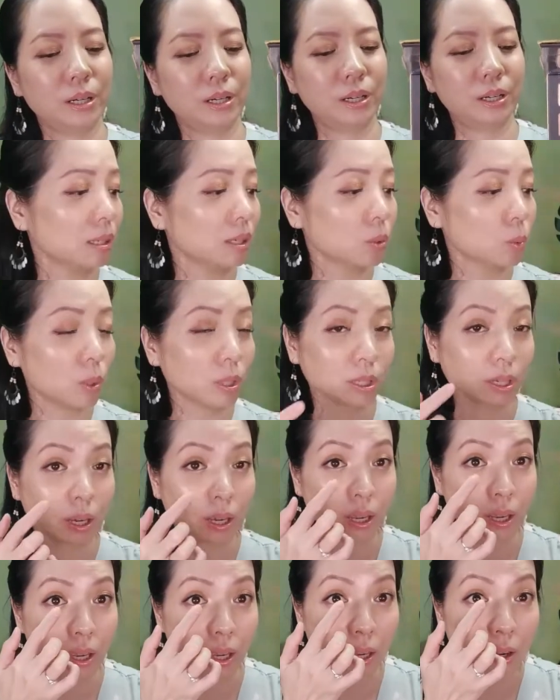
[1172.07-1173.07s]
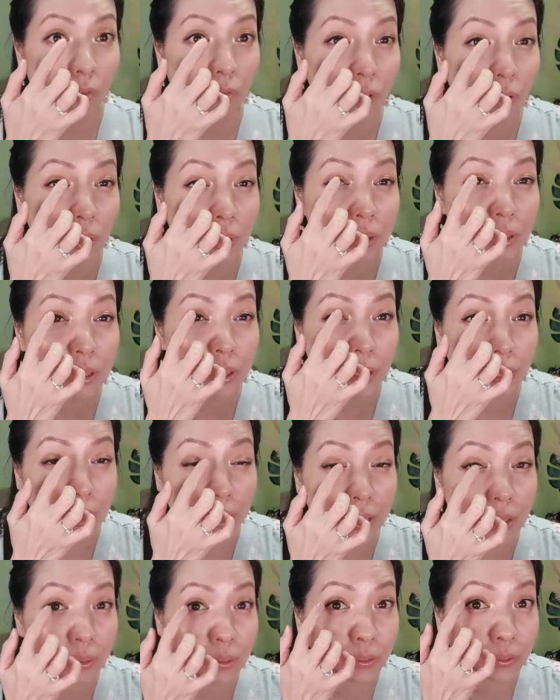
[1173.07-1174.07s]
This is what I have on the
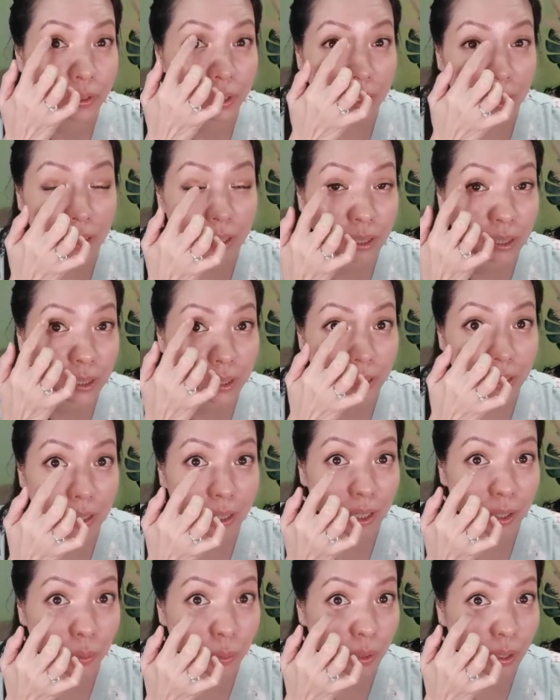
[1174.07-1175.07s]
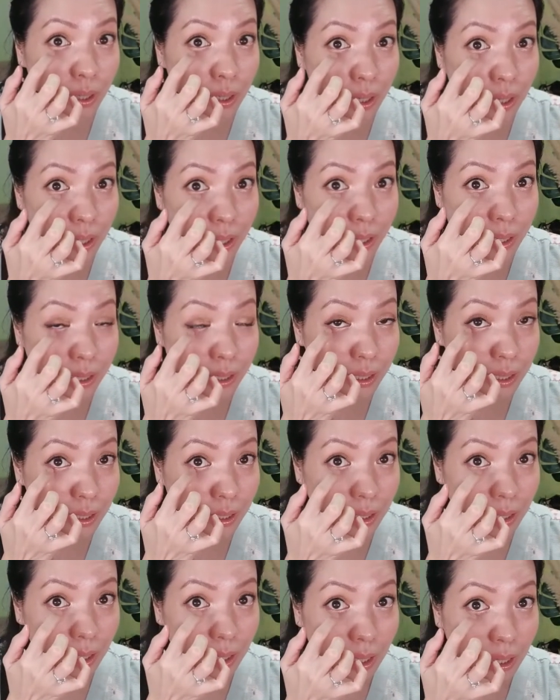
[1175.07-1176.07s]
lid over here, as well as
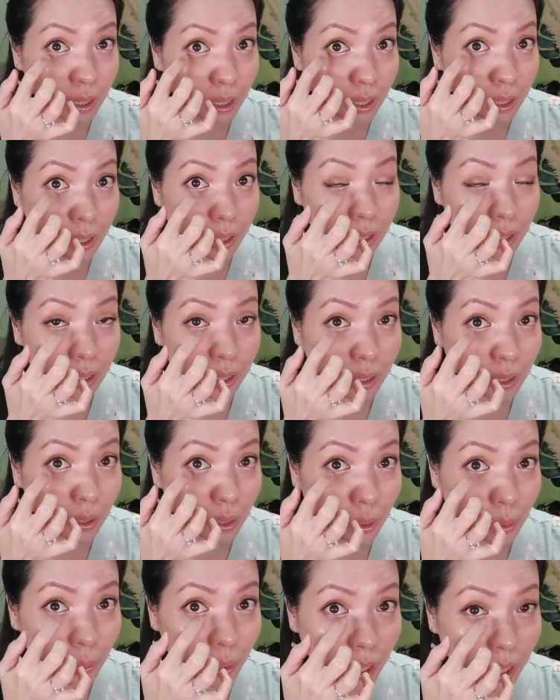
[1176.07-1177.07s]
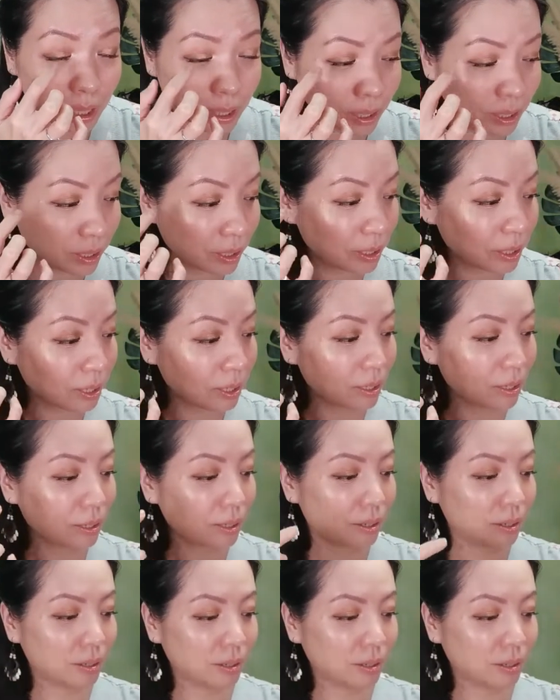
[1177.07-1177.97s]
the lower eyelid here.